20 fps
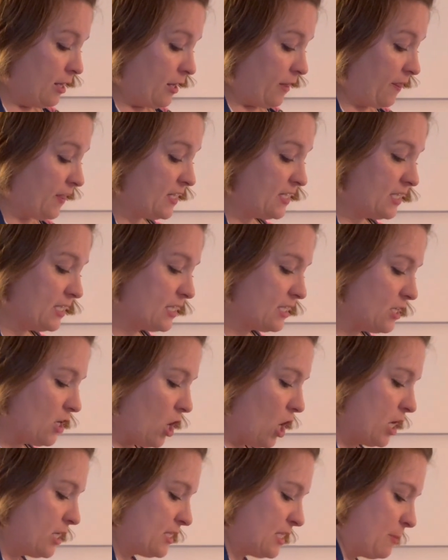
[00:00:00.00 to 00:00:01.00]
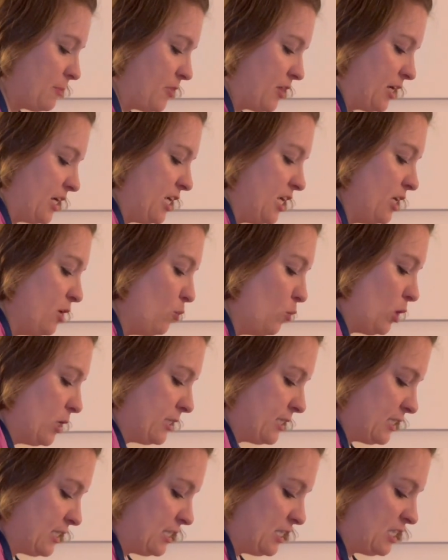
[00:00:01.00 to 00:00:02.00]
this is not something he
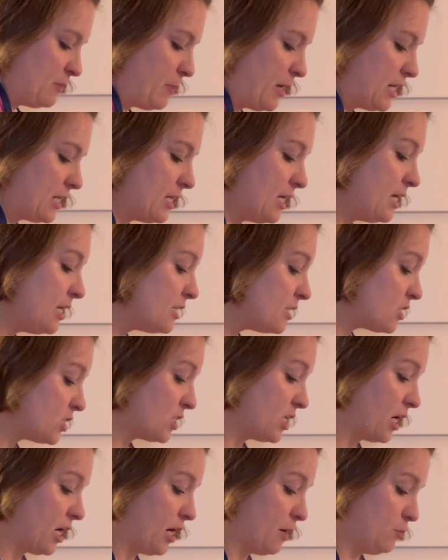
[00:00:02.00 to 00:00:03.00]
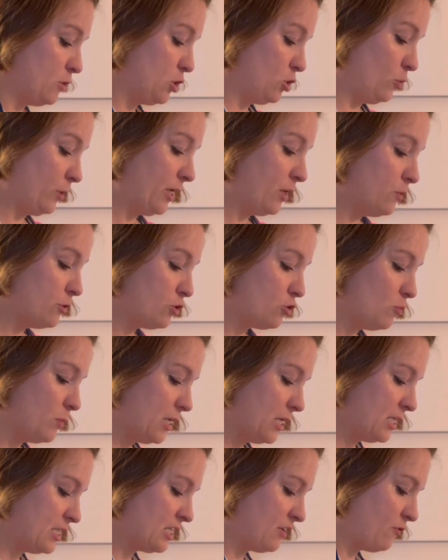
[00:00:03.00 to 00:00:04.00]
wants to spend his time doing, which
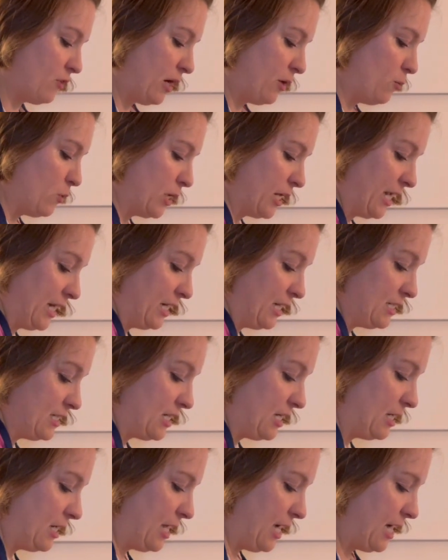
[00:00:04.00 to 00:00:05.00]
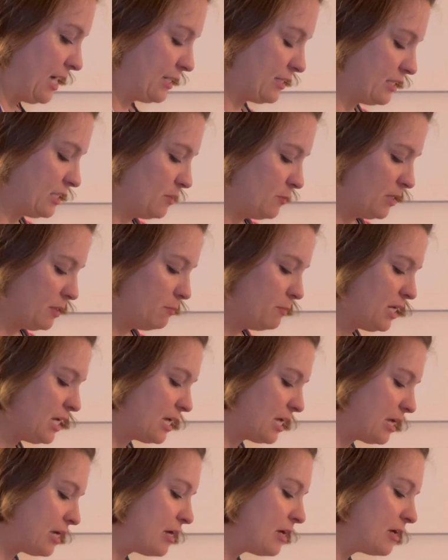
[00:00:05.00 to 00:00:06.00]
means if I want to get it done, it has to be
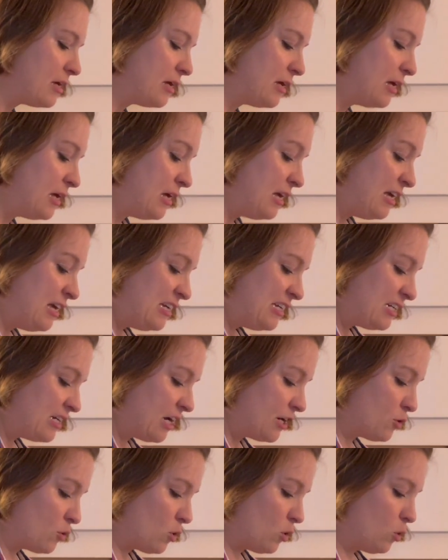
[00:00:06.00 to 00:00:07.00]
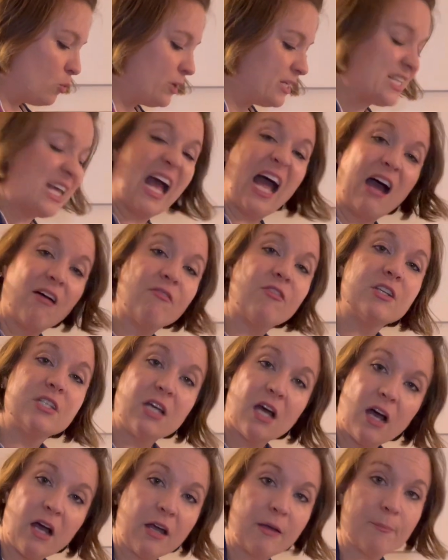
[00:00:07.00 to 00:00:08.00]
me, and I don't always have the
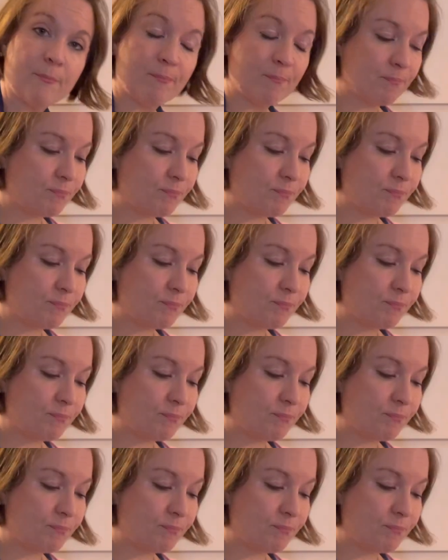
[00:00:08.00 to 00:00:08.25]
time.